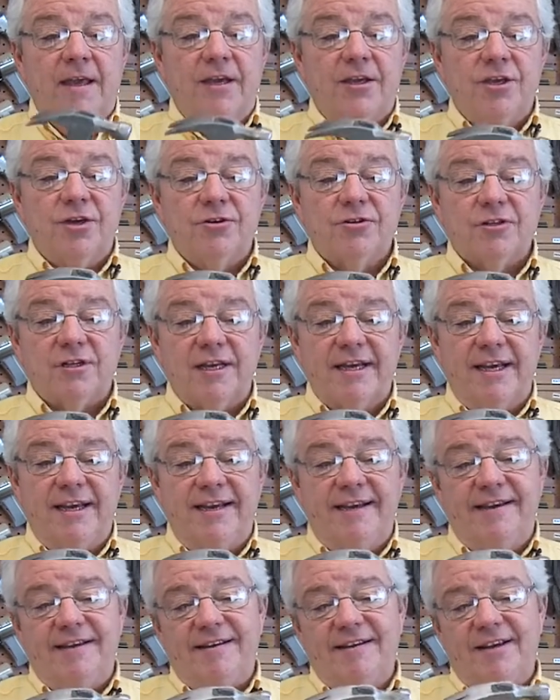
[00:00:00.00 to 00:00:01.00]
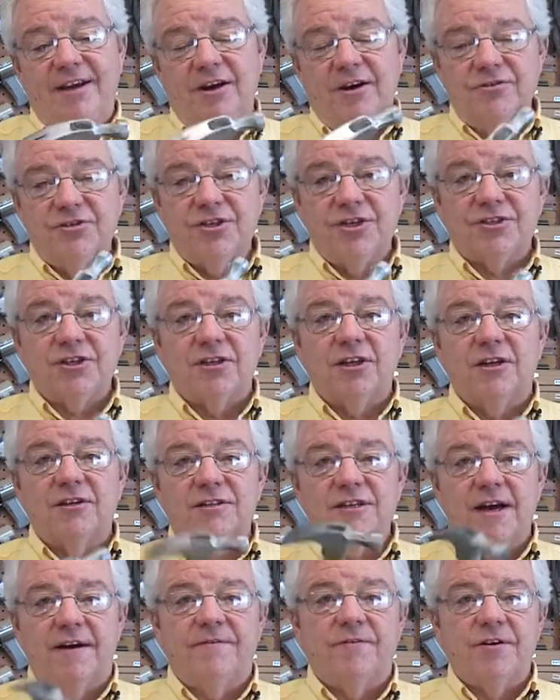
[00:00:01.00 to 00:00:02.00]
It usually, it's just a
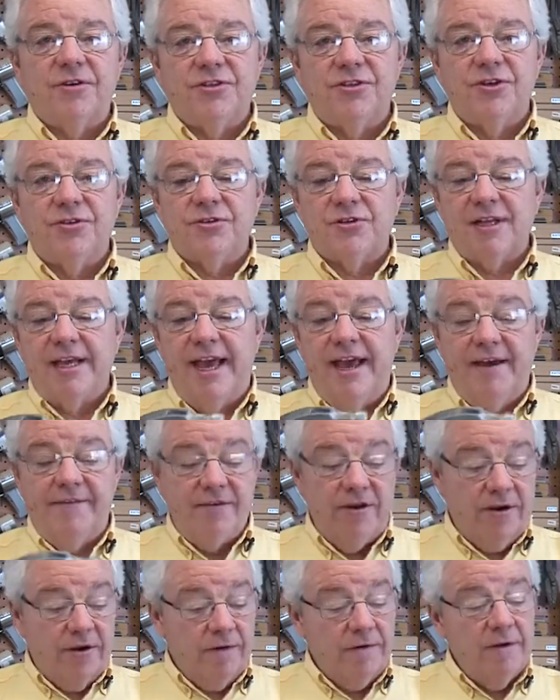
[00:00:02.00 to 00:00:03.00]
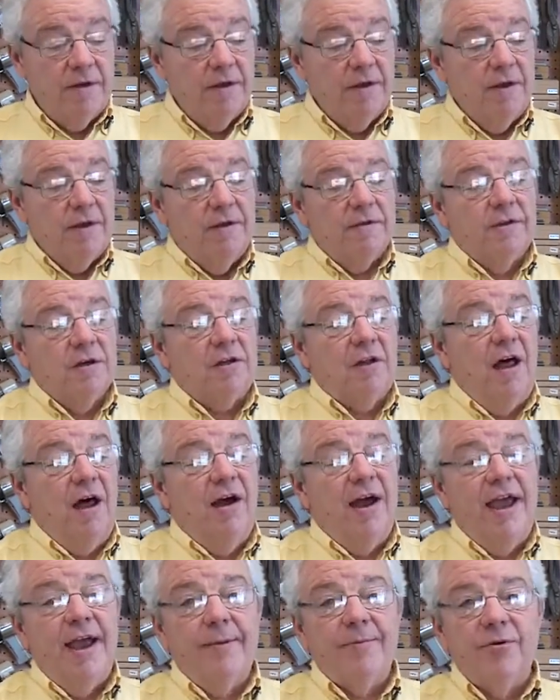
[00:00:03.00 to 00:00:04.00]
little tougher, it's usually heavier. The
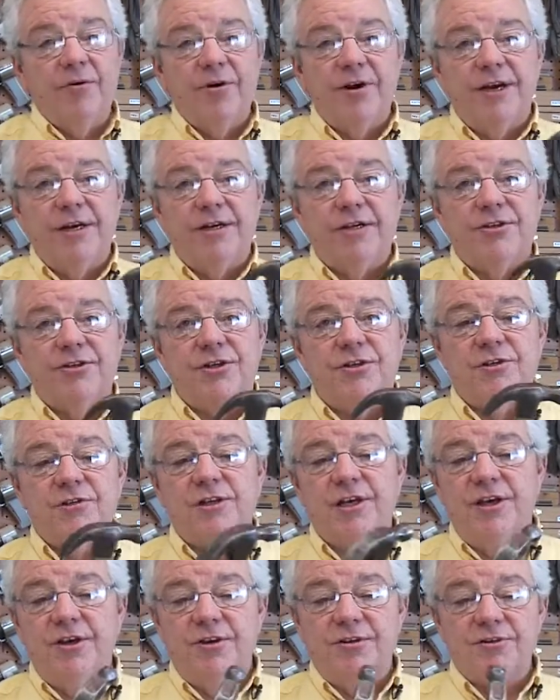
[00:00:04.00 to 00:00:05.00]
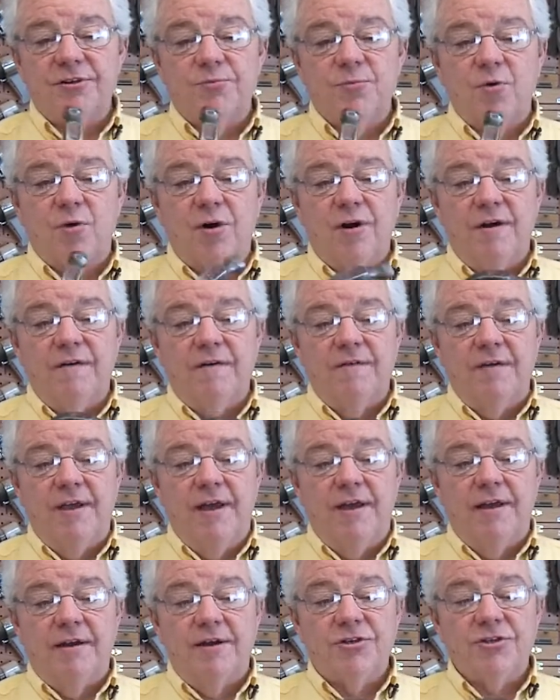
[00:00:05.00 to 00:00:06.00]
claw hammer is usually used more
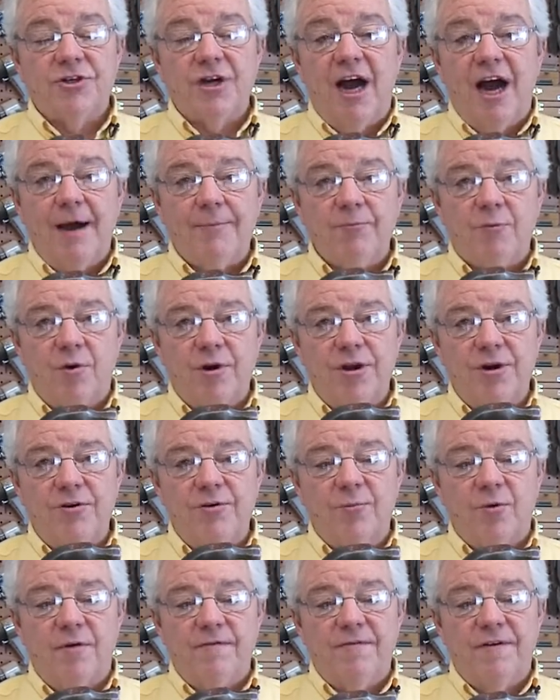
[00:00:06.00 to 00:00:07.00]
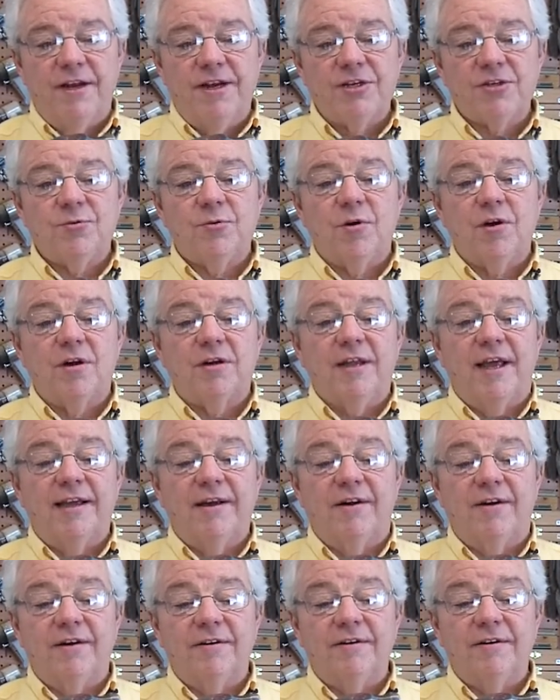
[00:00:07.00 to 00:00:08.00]
in a shop where you do more finish work,
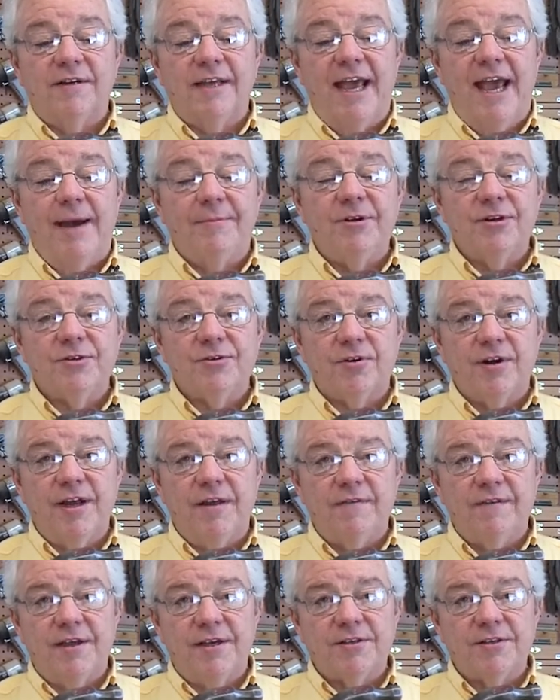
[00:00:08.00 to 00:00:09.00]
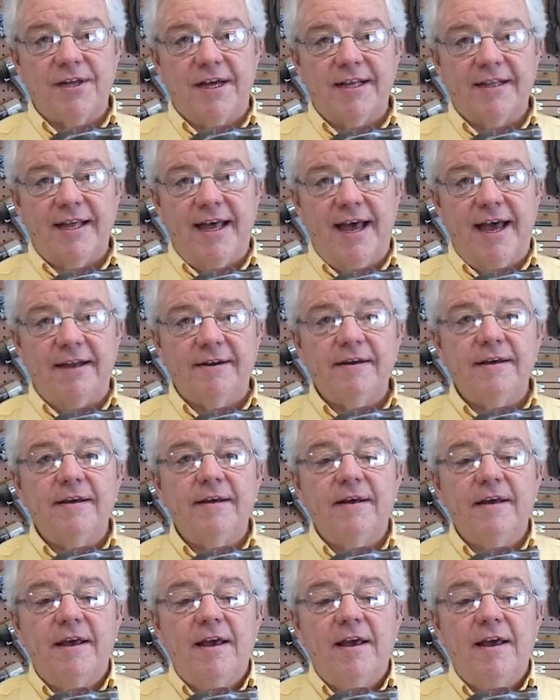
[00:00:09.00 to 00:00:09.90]
like on cabinetry and things like that.